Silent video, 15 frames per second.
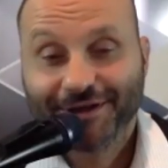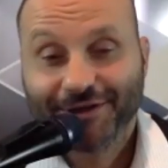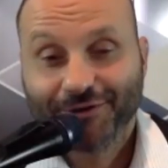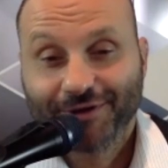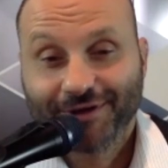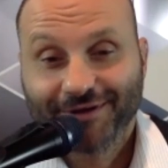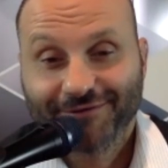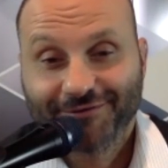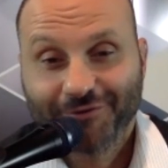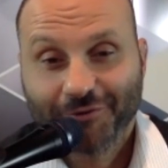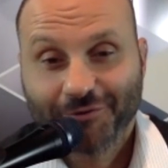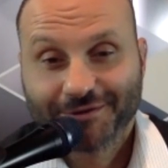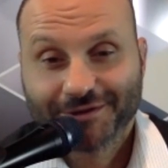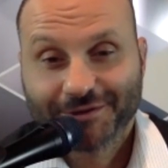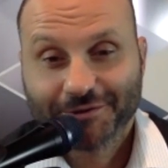looking
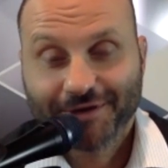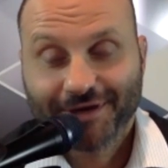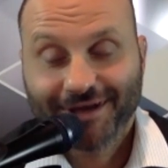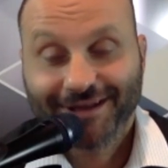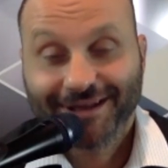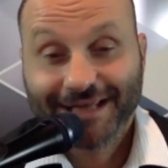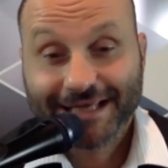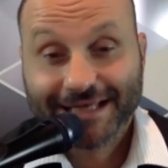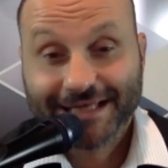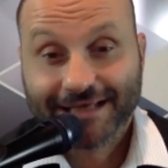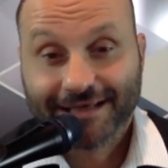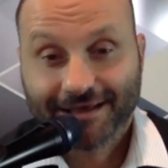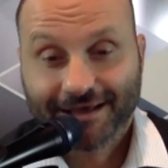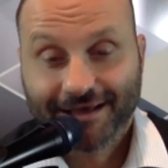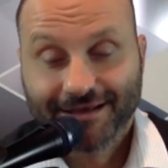forward to
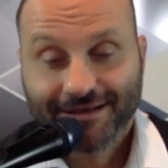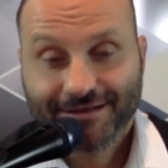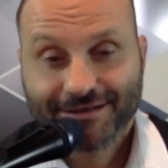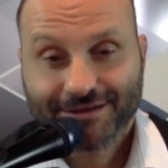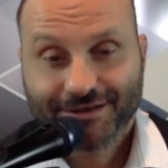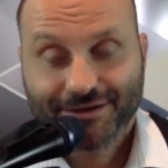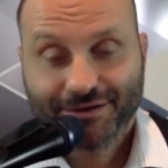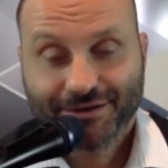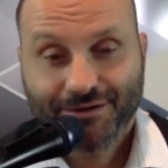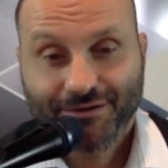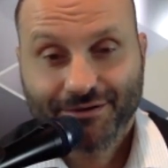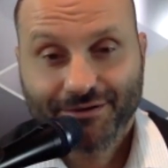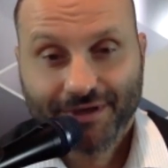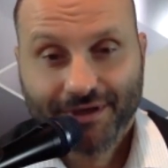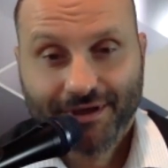leaning
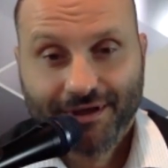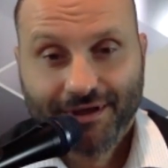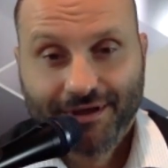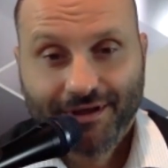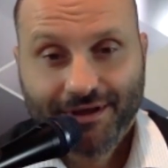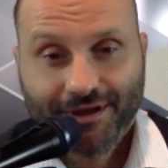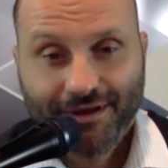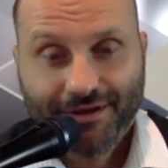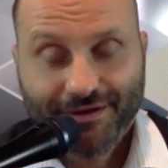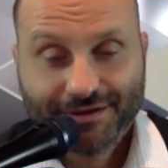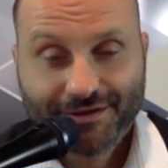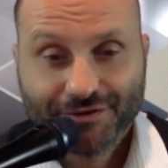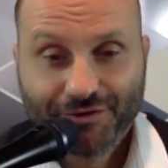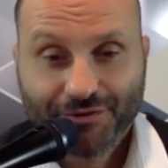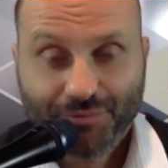into
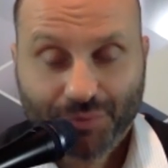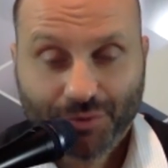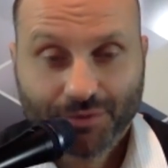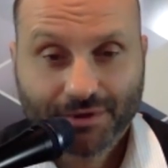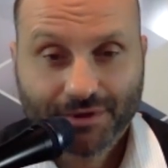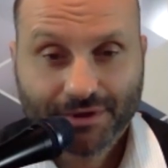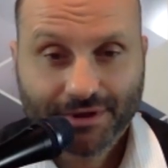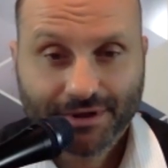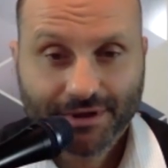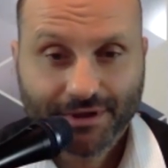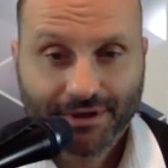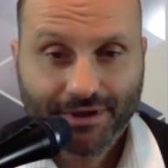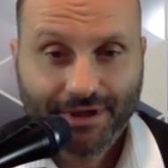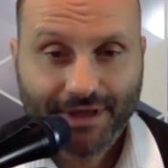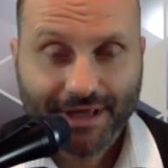this new book
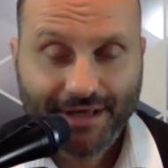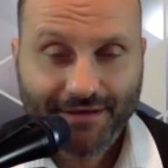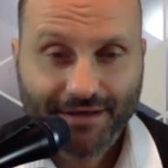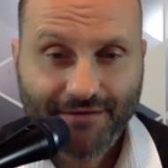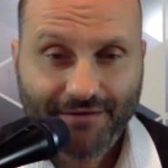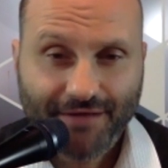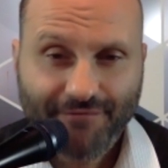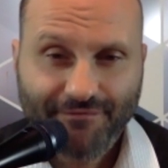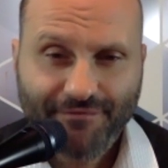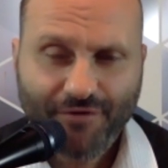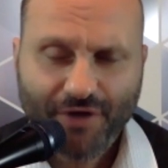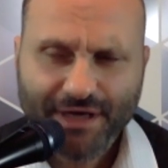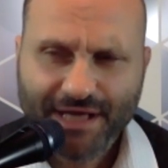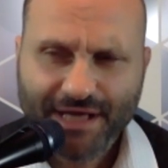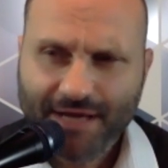and
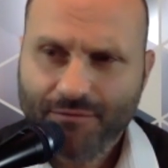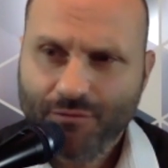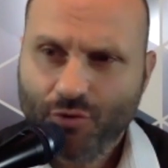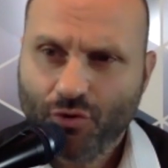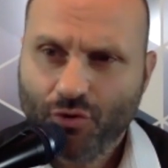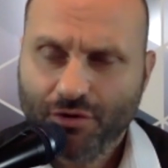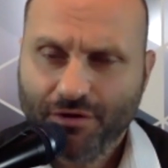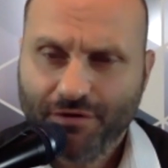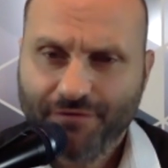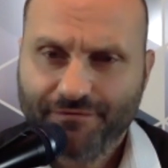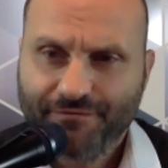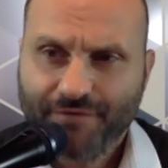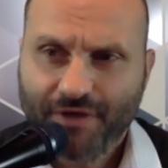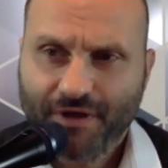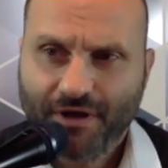finding out more
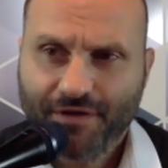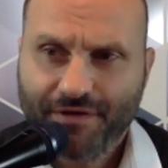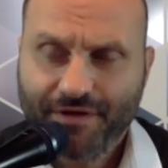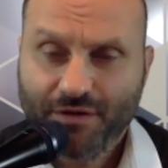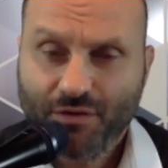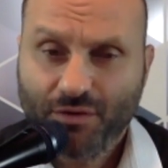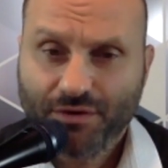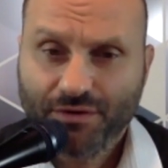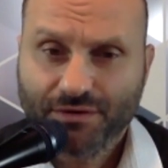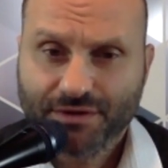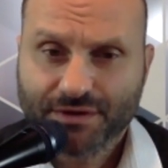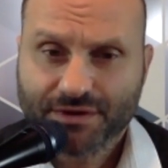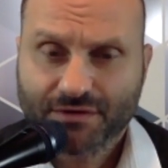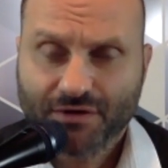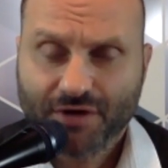of, I think what you're
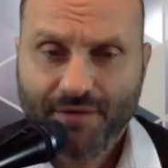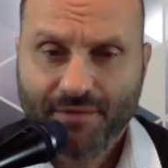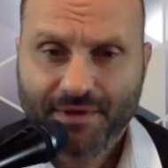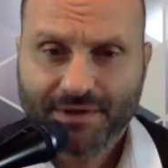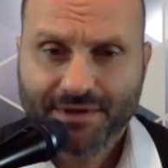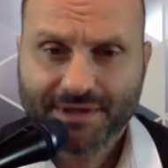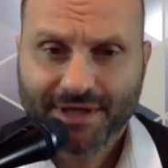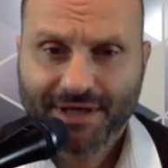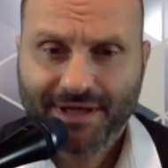describing is